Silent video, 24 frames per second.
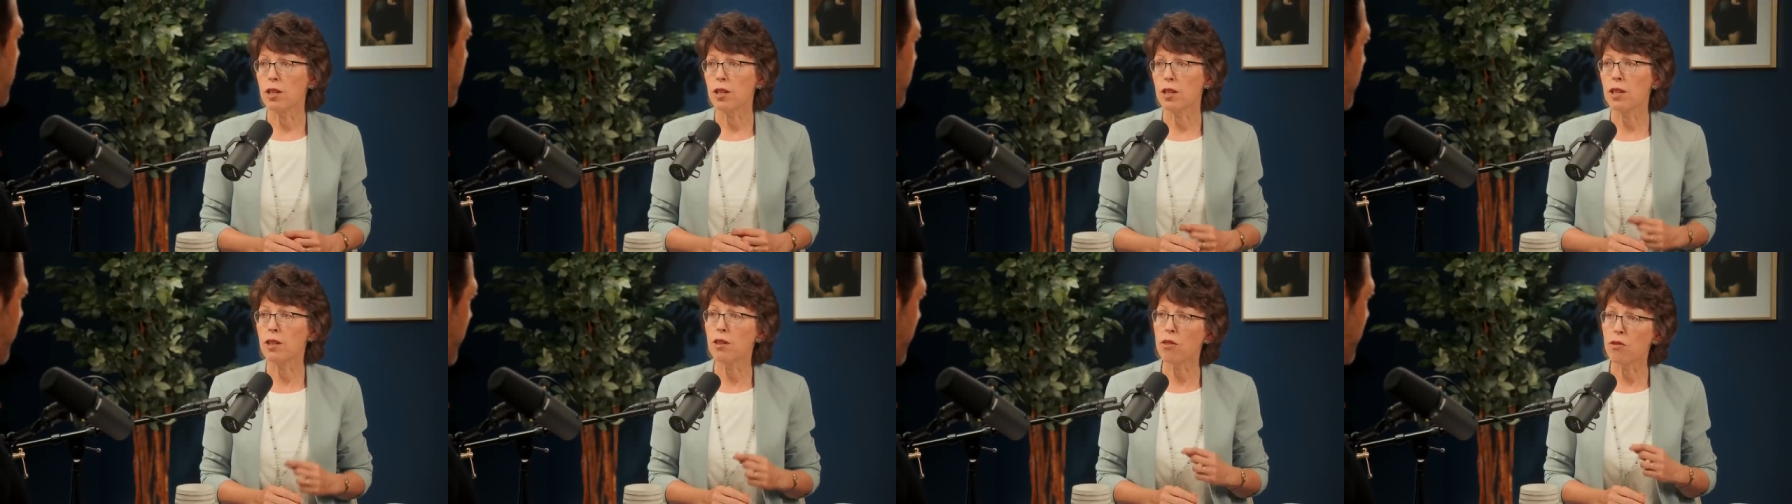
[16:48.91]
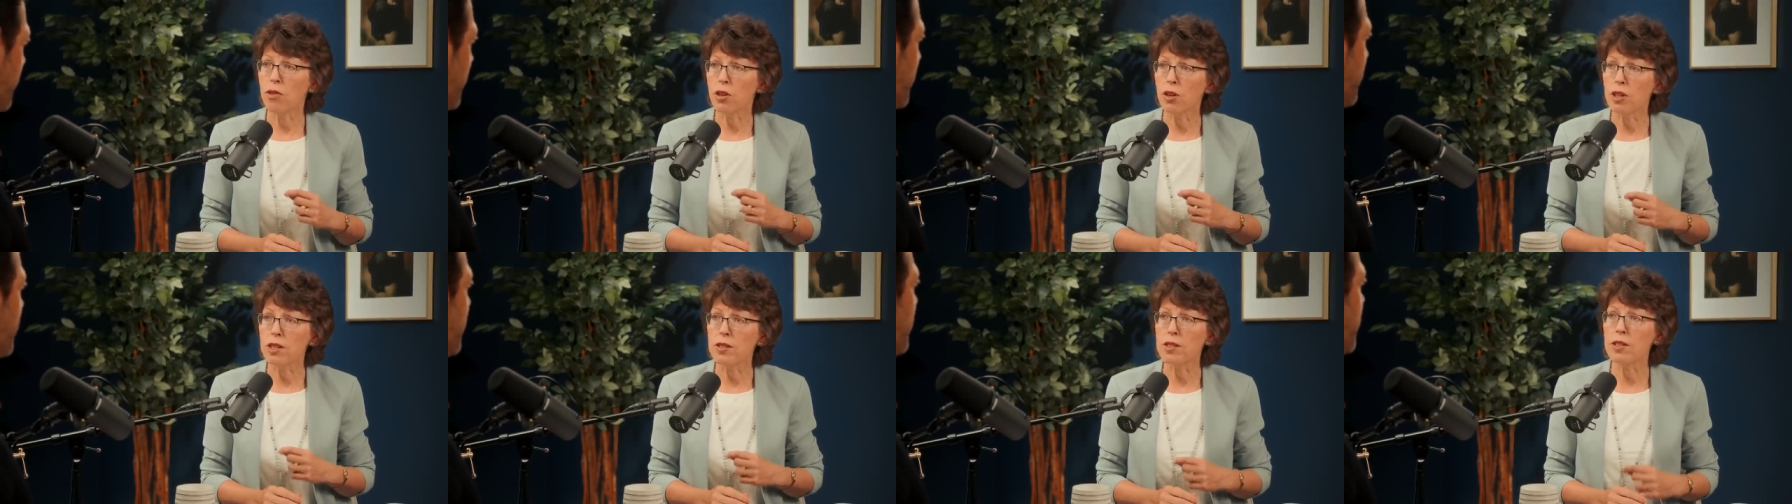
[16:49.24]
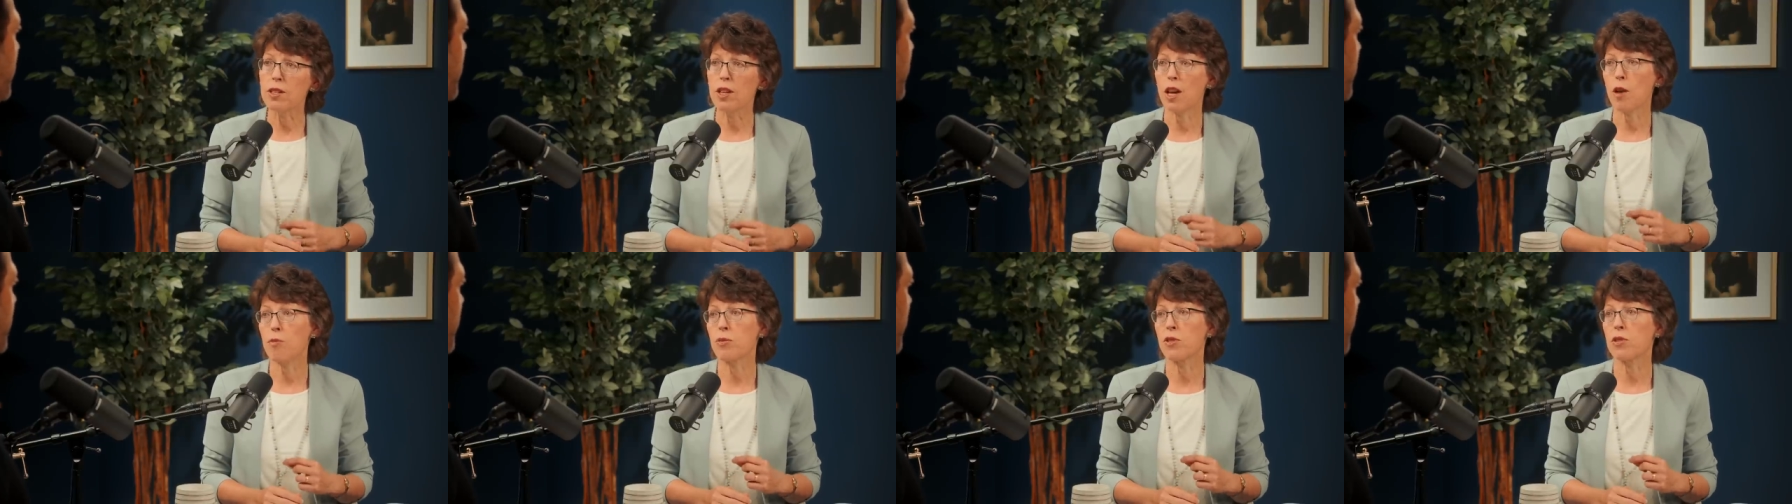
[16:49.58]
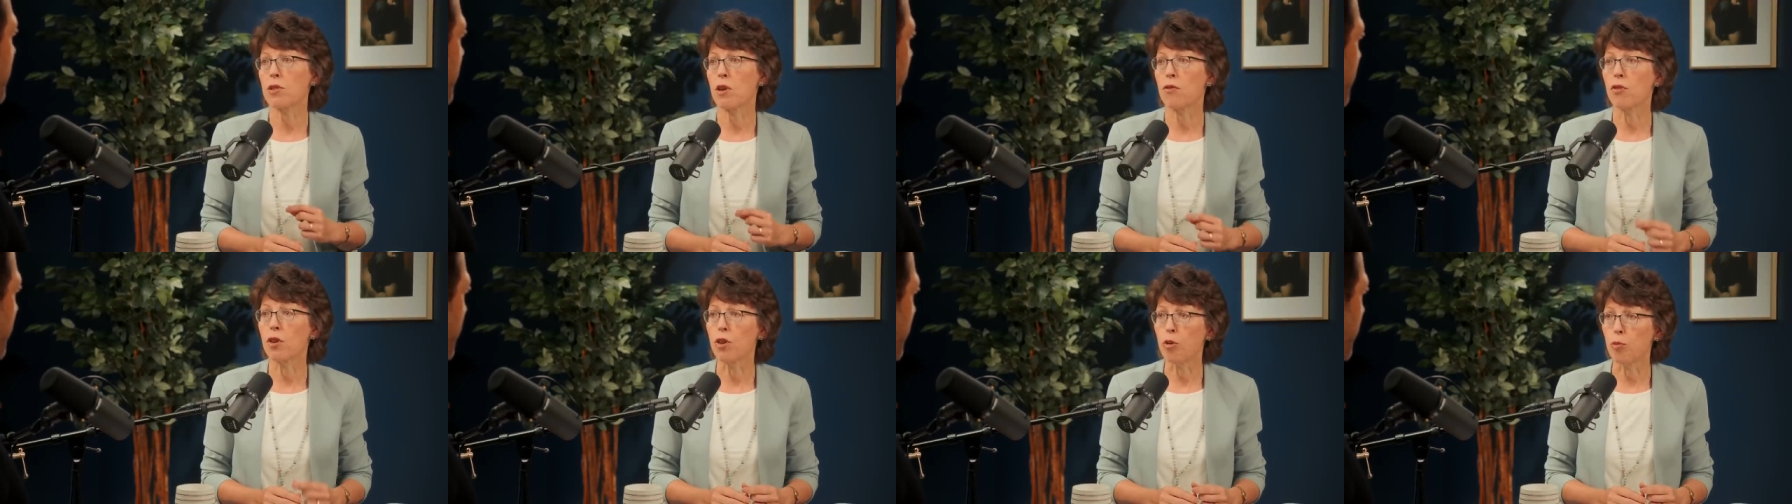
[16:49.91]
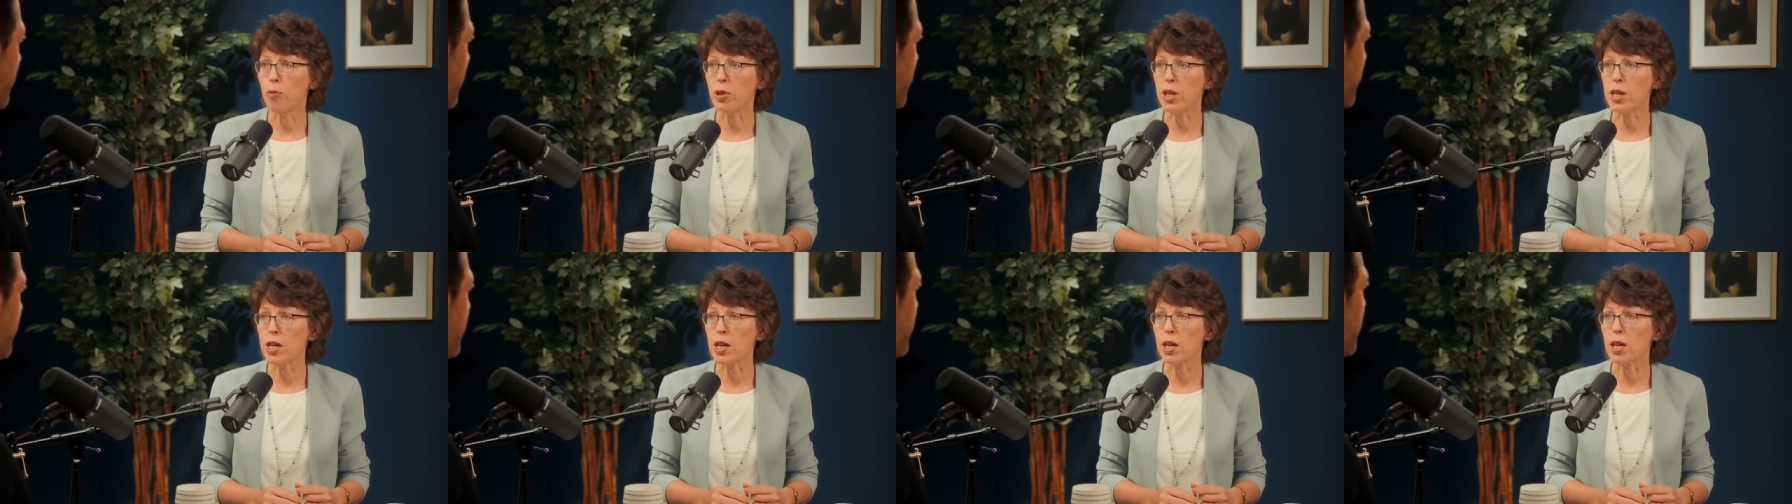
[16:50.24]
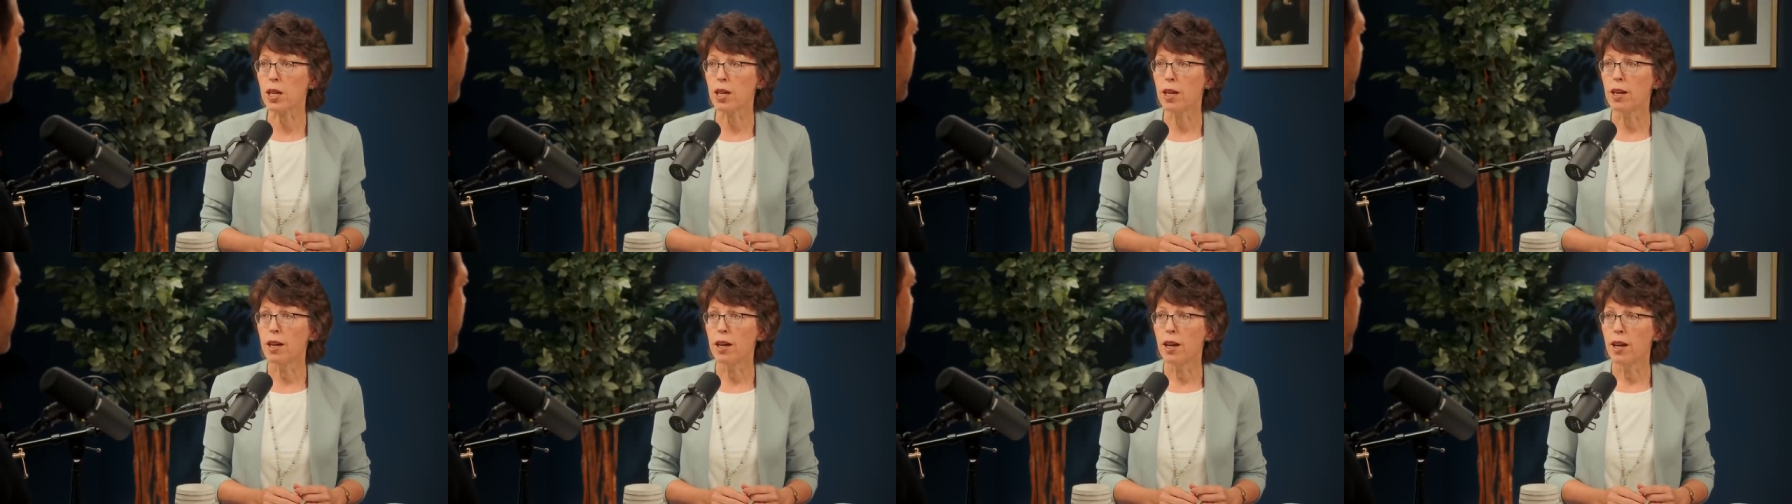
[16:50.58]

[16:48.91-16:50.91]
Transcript: in the very depths of her being.